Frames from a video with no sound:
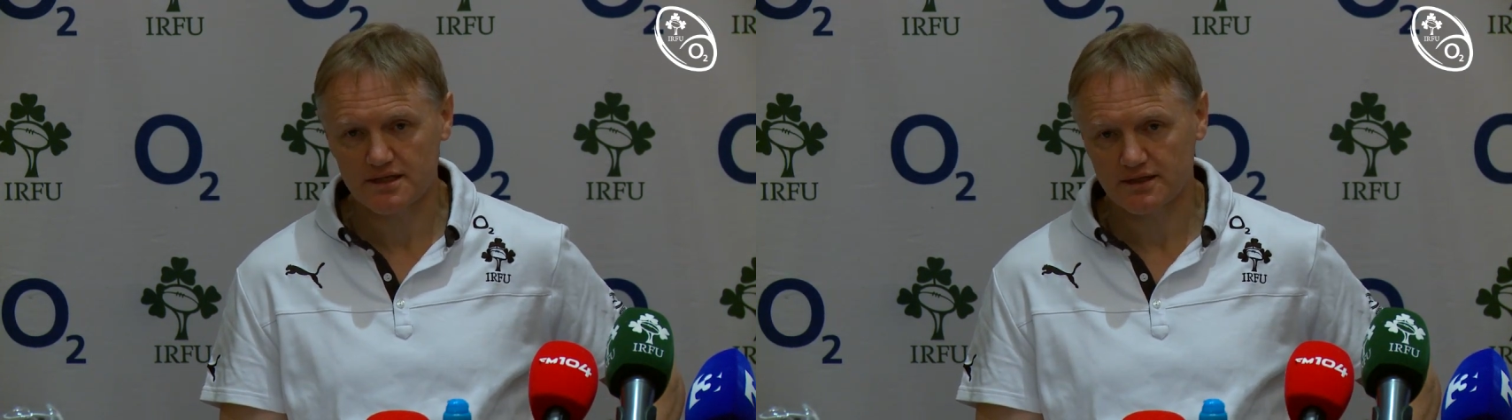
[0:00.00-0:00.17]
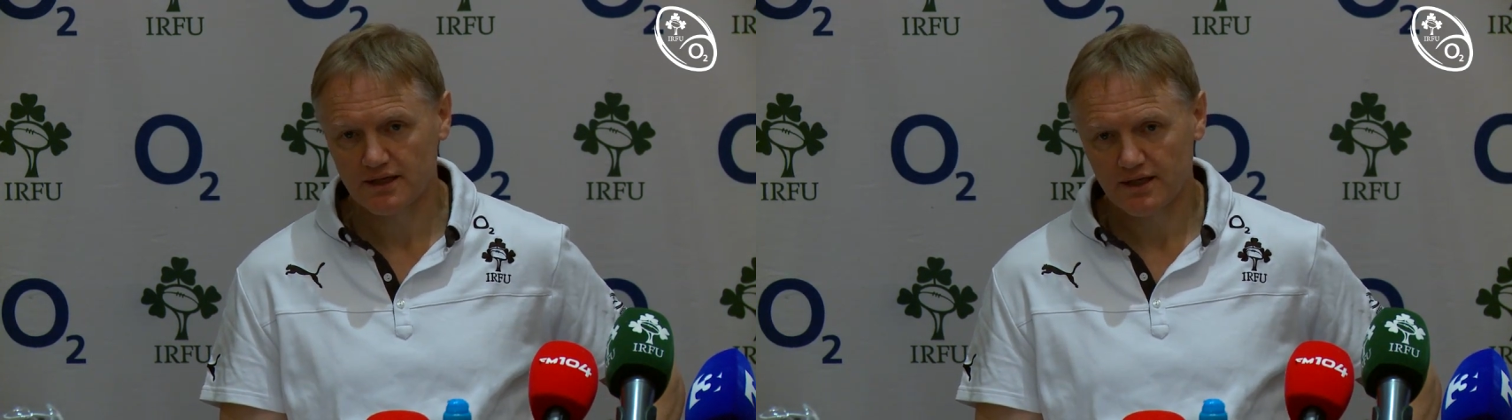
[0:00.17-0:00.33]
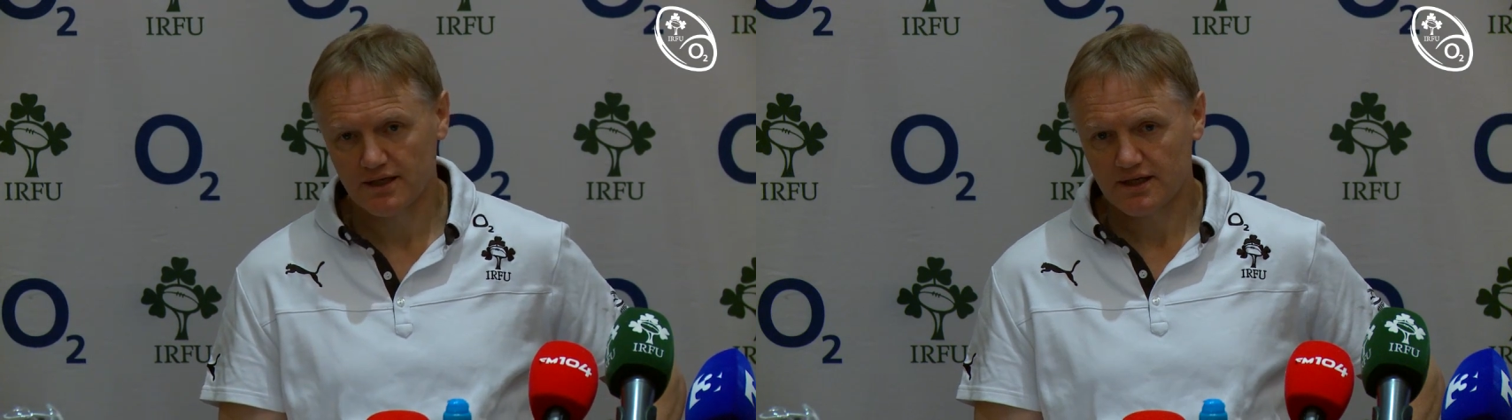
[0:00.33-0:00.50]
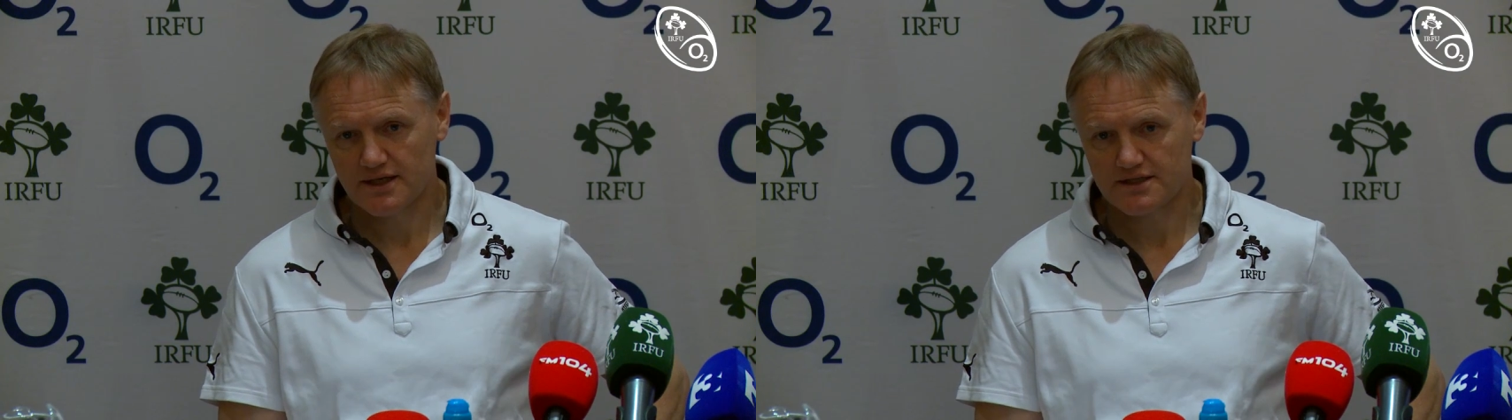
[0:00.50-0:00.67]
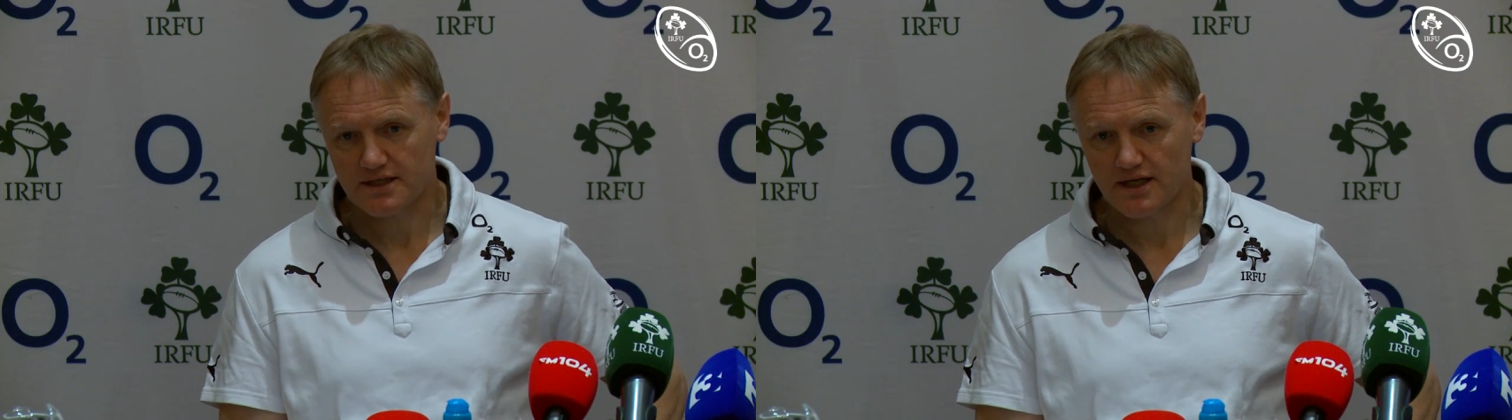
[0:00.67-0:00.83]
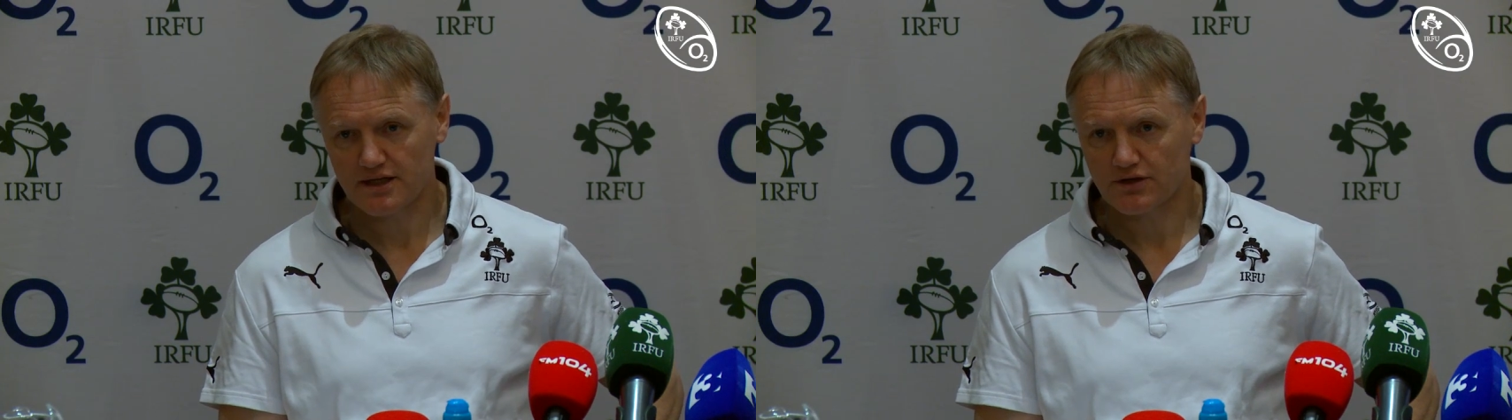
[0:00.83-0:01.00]
and
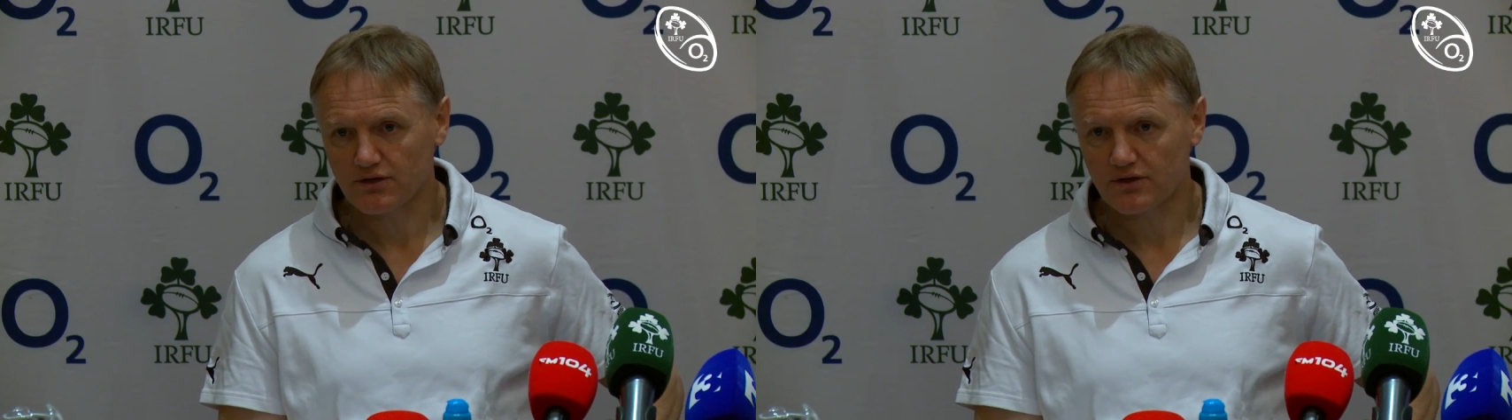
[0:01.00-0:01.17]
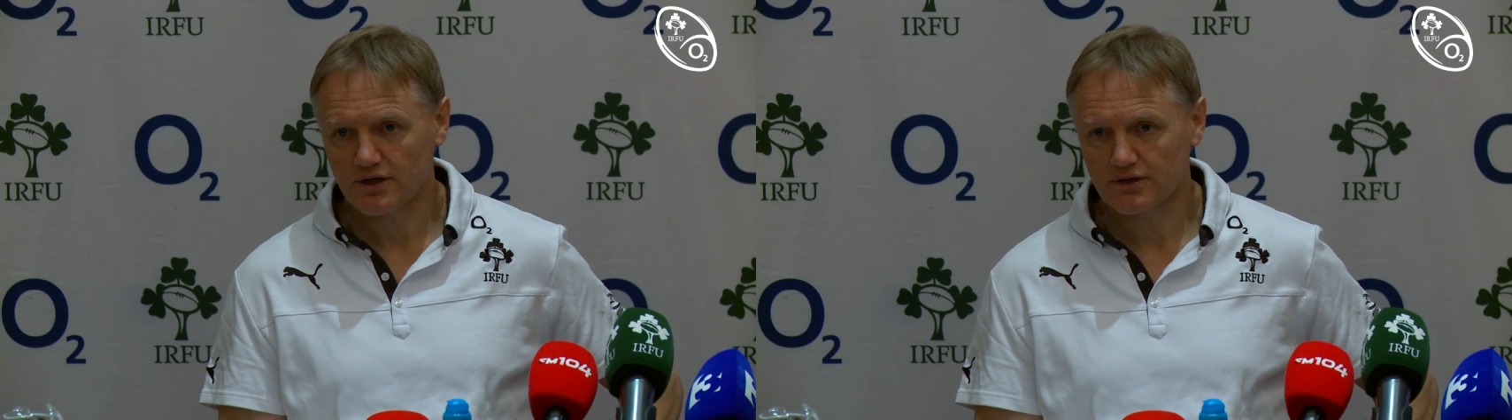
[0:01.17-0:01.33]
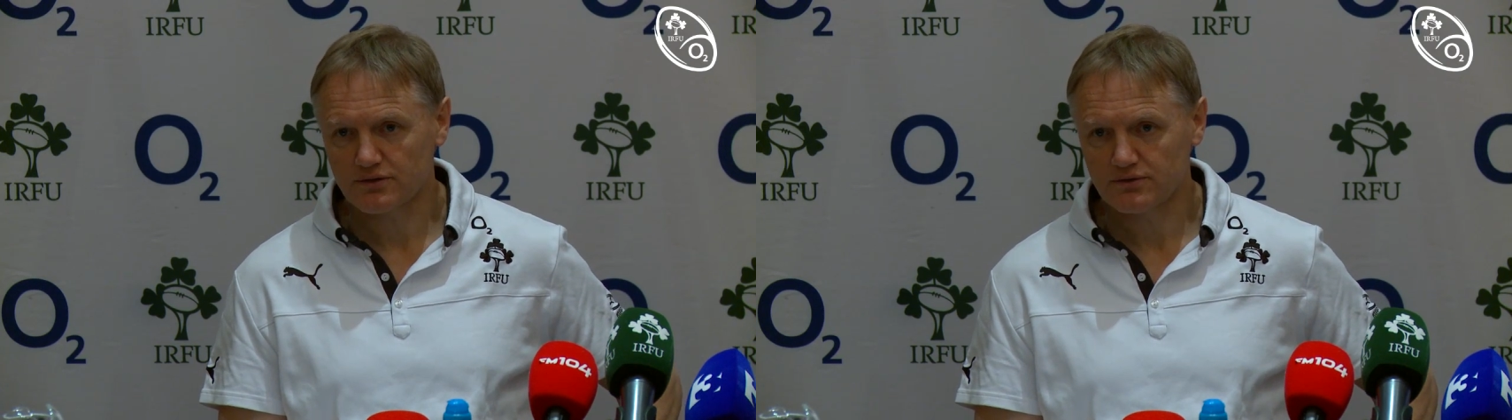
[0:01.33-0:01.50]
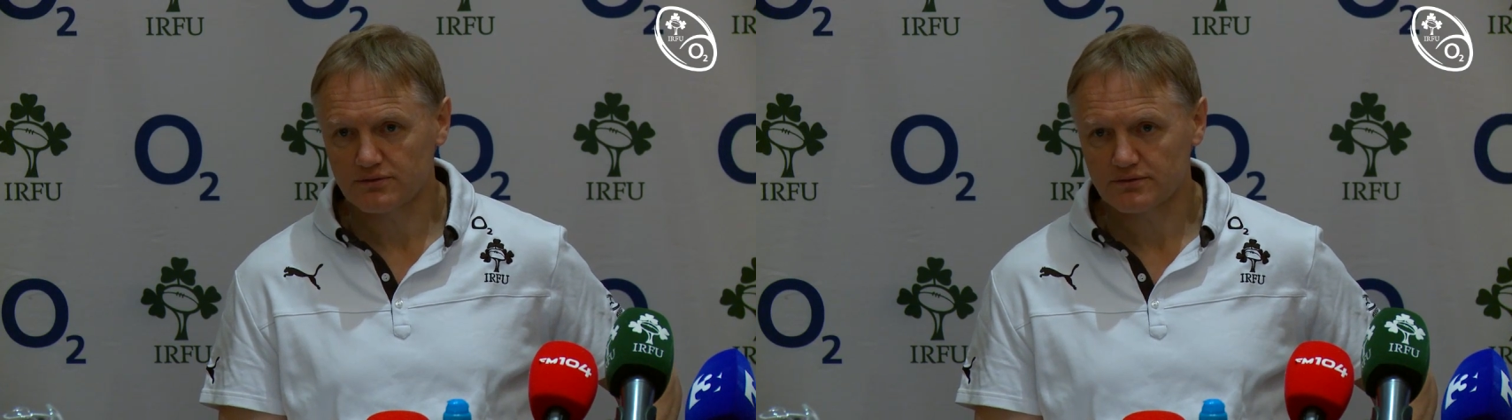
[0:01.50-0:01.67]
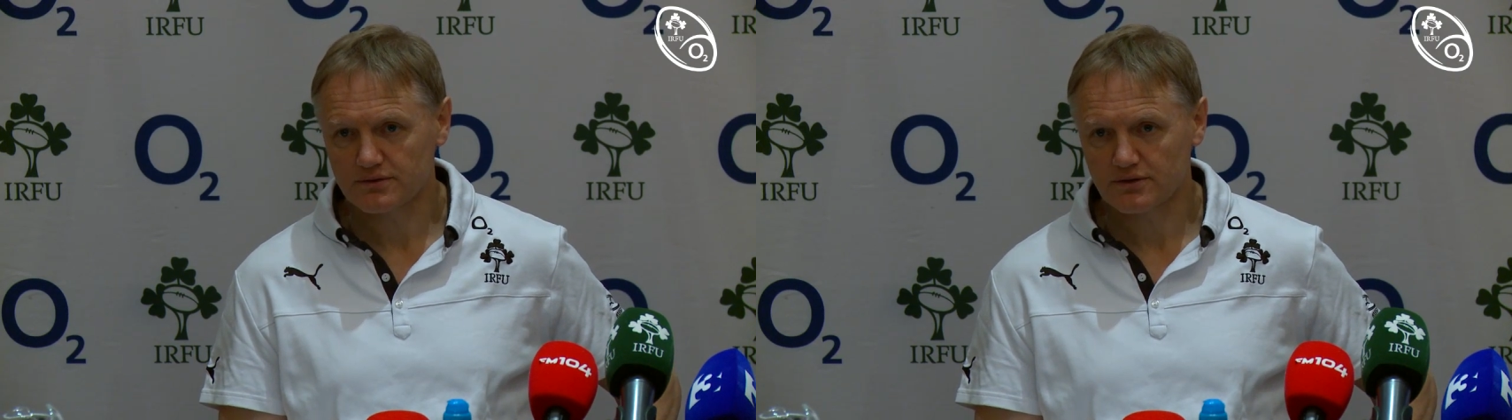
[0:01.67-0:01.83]
he's another guy who